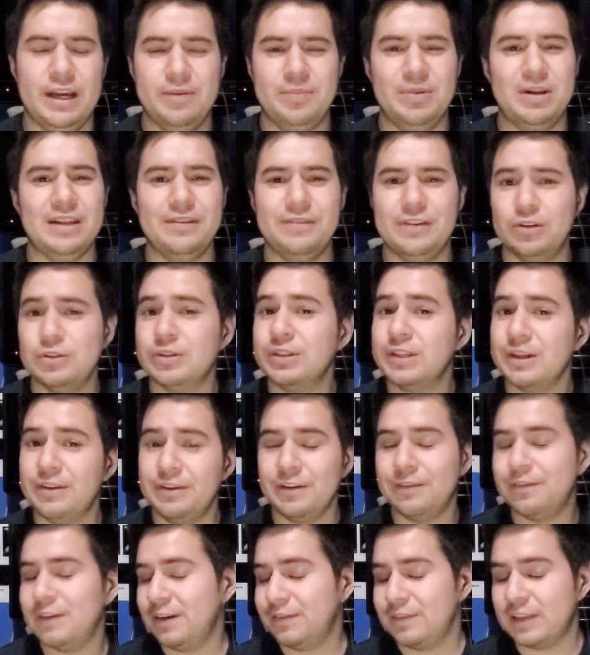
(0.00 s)
I believe it was
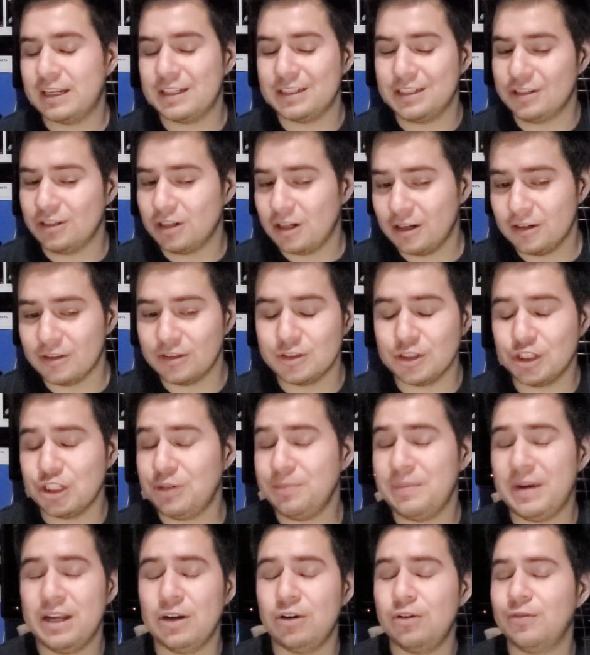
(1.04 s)
$75,000. She
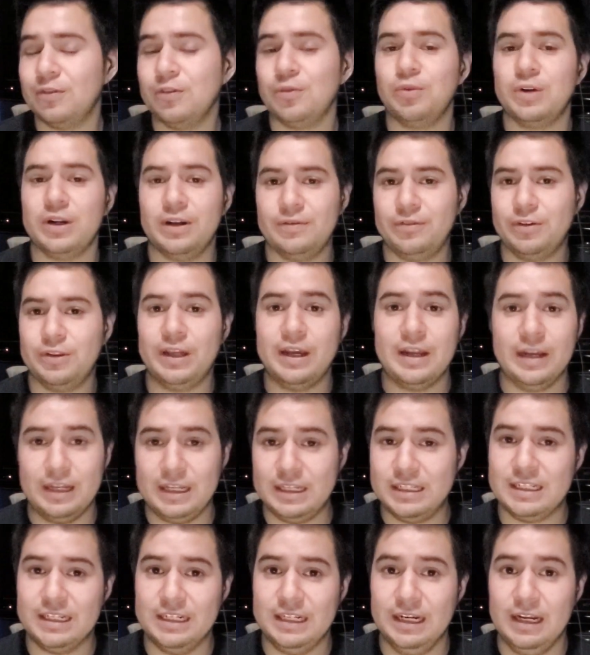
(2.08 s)
made over whatever they
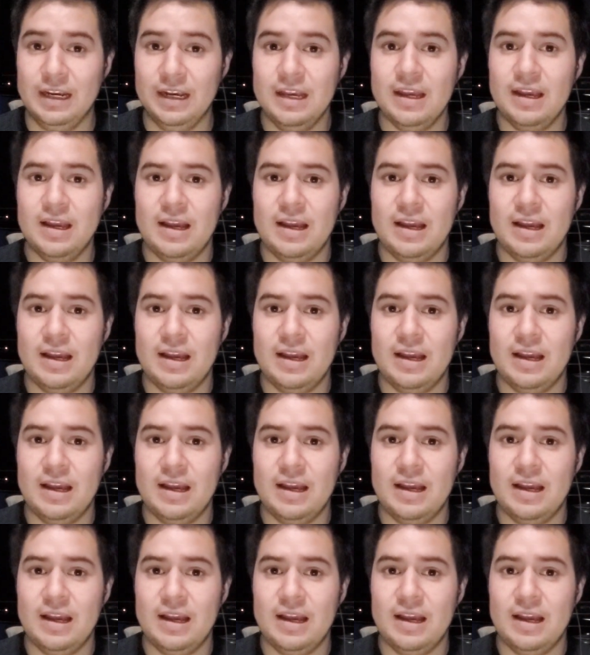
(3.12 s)
listed,